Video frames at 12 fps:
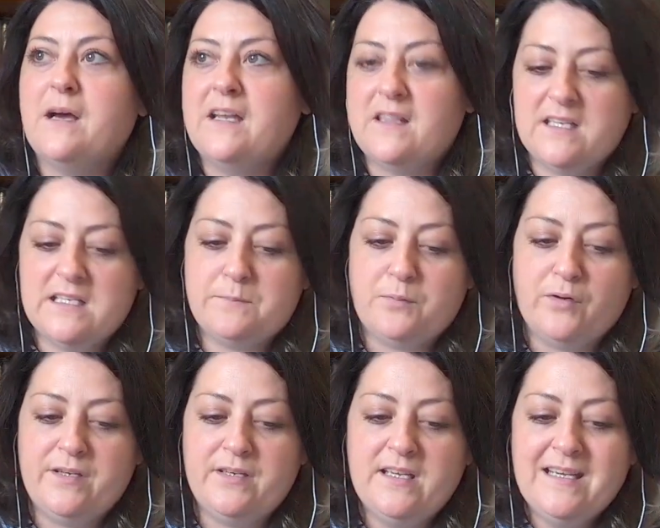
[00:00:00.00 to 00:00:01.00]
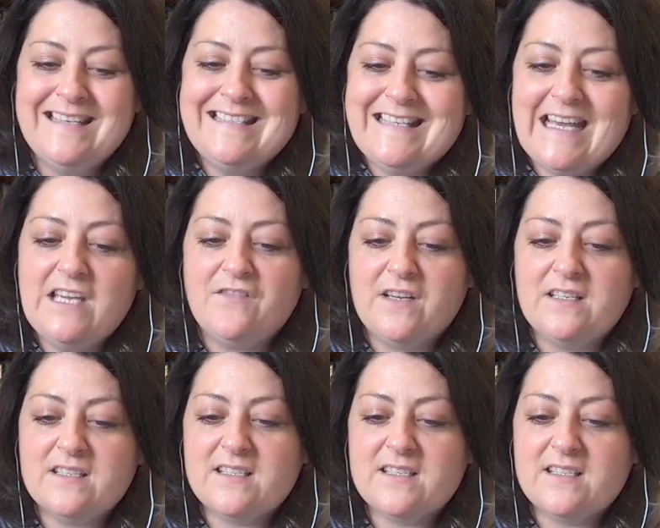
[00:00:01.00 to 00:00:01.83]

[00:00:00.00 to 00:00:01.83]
And at this point, David